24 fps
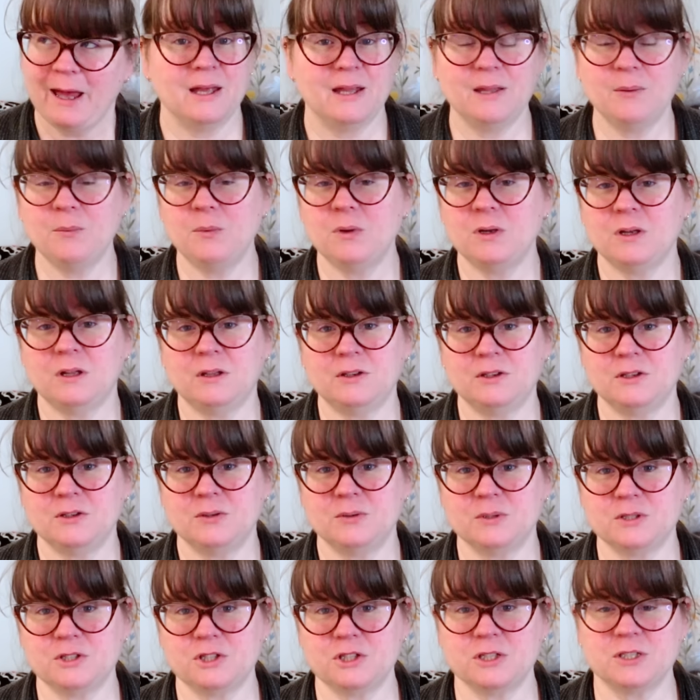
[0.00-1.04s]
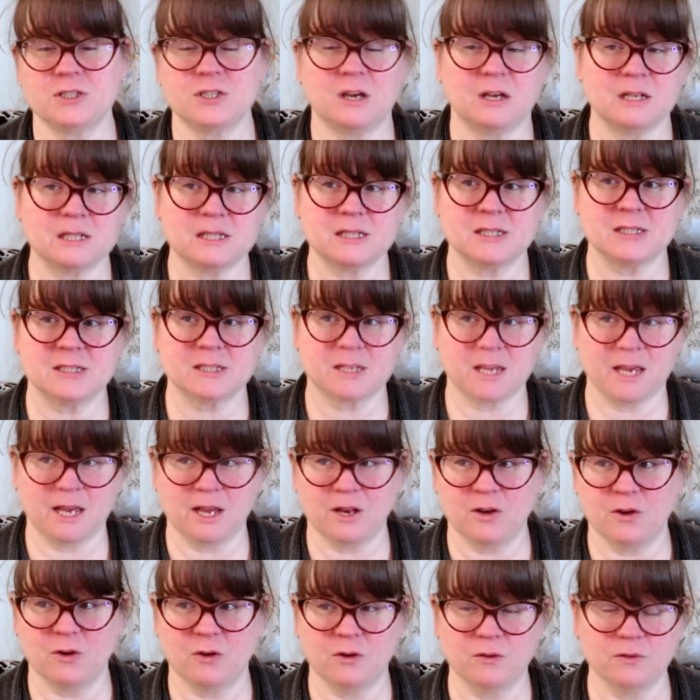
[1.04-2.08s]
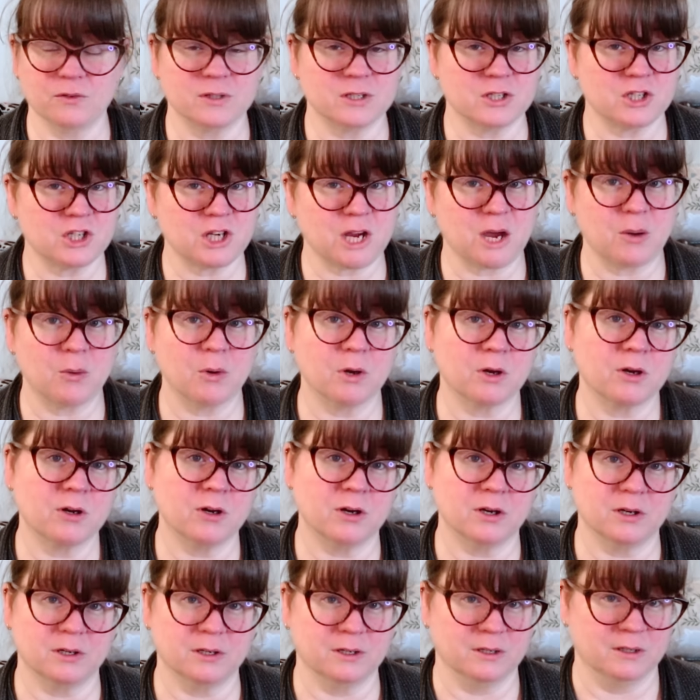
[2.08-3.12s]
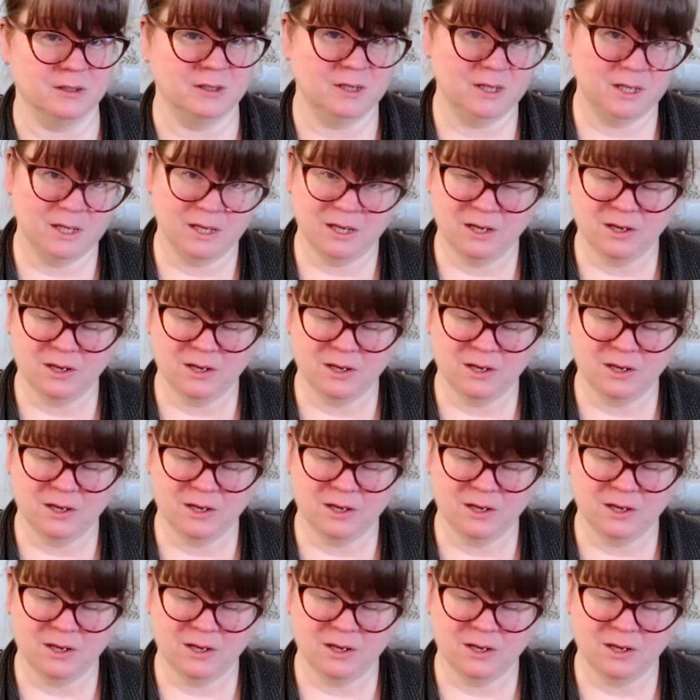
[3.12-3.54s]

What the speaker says: And then what I'll do is just toss the skein over the shower curtain